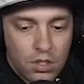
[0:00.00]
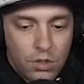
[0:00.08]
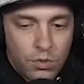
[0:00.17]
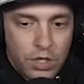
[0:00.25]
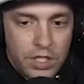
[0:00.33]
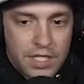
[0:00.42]

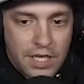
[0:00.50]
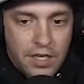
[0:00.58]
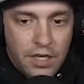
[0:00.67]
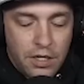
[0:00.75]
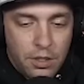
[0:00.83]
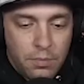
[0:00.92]
Memory
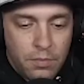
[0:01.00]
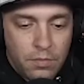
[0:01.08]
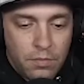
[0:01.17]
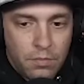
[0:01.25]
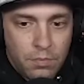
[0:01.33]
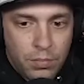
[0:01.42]

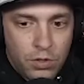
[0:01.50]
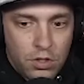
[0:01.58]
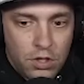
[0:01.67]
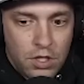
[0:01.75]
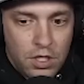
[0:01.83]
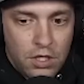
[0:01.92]
time.
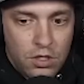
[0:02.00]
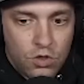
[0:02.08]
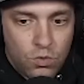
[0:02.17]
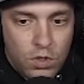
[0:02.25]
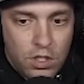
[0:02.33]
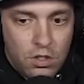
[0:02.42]
Put the
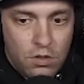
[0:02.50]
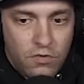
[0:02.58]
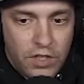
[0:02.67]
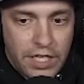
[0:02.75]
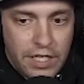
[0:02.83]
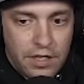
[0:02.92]

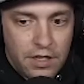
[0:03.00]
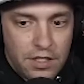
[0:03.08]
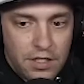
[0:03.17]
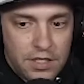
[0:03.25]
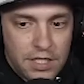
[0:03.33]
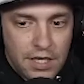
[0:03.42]
12 at
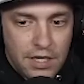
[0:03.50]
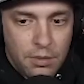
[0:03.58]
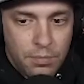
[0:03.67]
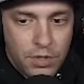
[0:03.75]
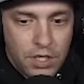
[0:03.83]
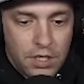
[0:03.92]
the
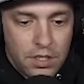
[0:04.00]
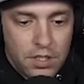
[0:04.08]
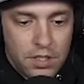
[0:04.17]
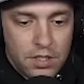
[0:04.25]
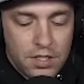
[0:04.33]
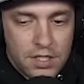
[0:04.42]
top
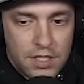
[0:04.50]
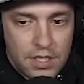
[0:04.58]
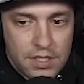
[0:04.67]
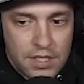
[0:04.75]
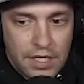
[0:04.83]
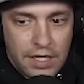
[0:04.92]
and
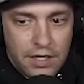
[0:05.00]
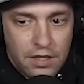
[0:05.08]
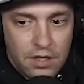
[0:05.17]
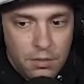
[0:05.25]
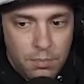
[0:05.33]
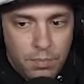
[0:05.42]
6
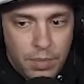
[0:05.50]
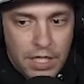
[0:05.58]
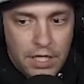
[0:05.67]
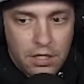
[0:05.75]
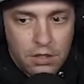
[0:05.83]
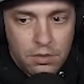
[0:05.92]
at the
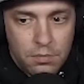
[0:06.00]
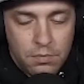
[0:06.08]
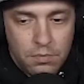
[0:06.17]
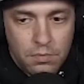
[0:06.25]
bottom.